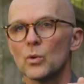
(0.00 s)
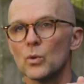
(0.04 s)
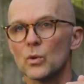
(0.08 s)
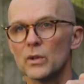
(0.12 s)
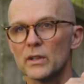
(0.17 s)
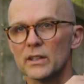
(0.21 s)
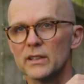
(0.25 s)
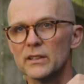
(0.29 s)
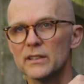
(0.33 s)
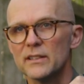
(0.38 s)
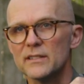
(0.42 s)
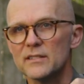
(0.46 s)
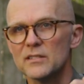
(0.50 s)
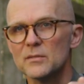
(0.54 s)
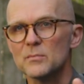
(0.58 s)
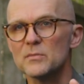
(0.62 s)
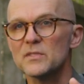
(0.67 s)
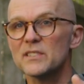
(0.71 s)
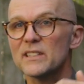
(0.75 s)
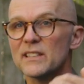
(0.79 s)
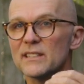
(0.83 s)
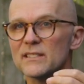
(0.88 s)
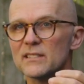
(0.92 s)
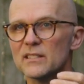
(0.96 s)

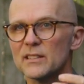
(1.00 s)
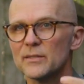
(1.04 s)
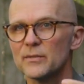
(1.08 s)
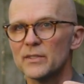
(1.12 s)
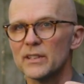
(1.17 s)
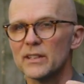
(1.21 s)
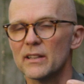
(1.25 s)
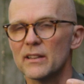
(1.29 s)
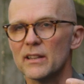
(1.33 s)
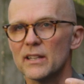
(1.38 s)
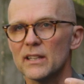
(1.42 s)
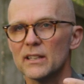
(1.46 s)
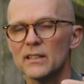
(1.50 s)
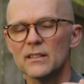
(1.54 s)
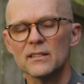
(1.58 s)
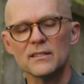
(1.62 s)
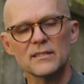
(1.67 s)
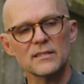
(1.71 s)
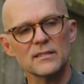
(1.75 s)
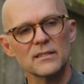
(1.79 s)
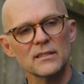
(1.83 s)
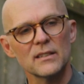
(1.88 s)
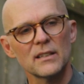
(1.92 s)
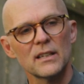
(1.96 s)
organisms as living
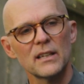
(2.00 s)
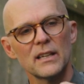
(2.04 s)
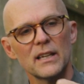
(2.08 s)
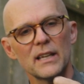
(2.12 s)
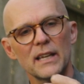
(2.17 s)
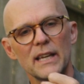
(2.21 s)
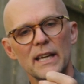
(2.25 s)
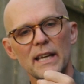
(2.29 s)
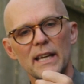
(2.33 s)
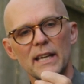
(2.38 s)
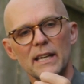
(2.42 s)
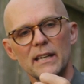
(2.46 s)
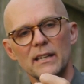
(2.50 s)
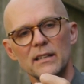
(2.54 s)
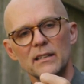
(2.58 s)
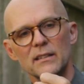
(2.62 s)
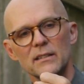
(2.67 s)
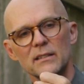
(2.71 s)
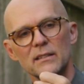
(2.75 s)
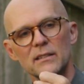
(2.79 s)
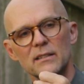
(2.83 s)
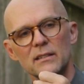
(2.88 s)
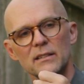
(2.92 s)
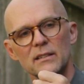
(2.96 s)
things
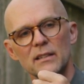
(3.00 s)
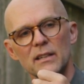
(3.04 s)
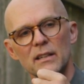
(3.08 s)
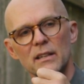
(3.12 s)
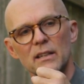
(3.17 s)
and